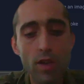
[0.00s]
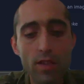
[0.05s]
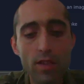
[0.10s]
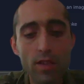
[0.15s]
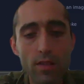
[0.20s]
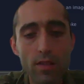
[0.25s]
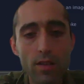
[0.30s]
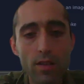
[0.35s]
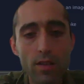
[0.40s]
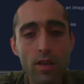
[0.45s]

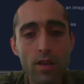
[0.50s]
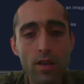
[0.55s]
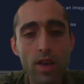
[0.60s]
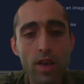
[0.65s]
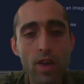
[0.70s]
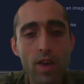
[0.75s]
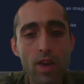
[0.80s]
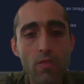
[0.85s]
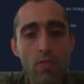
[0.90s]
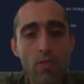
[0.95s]
let's see
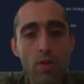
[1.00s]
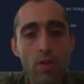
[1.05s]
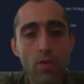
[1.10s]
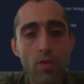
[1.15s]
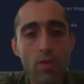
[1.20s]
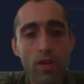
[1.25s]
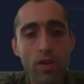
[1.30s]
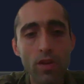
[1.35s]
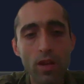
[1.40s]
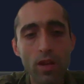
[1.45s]
the
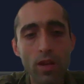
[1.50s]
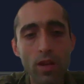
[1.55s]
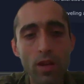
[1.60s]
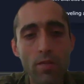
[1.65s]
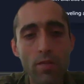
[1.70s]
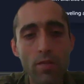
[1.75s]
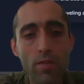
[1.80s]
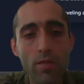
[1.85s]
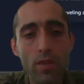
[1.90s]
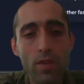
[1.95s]

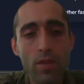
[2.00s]
HBOT